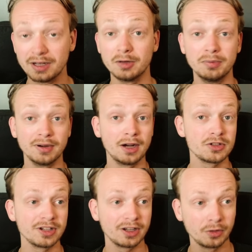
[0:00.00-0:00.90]
The
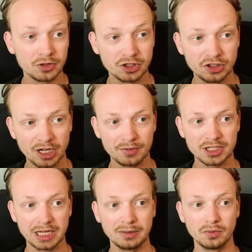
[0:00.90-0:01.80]
browser runs the
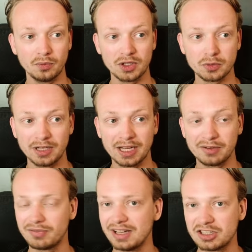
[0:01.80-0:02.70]
JavaScript, which will then
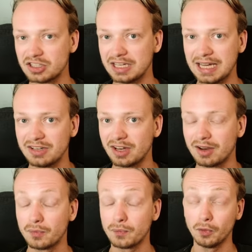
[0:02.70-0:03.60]
fetch the
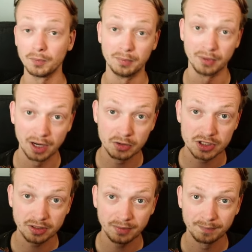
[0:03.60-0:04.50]
data from the
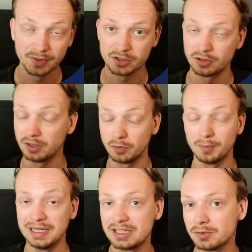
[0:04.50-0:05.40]
browser. So that will be
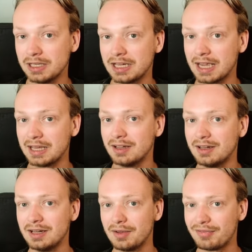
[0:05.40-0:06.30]
literally a
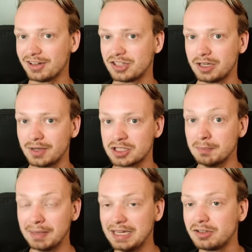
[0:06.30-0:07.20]
fetch request
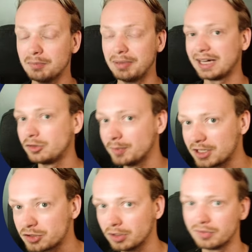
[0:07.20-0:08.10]
made back to my
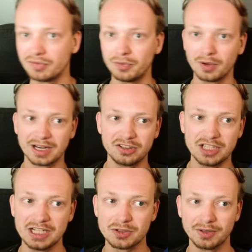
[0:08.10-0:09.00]
server for that
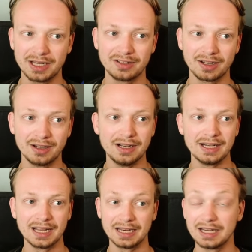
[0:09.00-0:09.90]
JSON data,
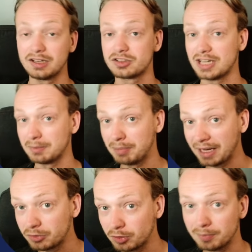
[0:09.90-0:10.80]
and then it's sent
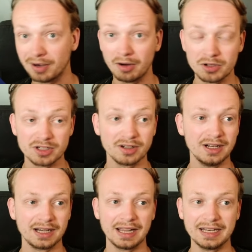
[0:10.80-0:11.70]
back to the browser,
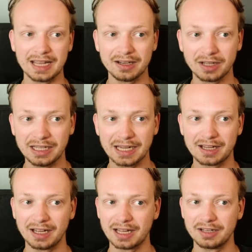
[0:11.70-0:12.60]
and then the React
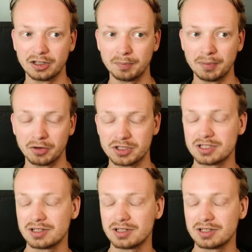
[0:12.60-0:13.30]
can render the posts.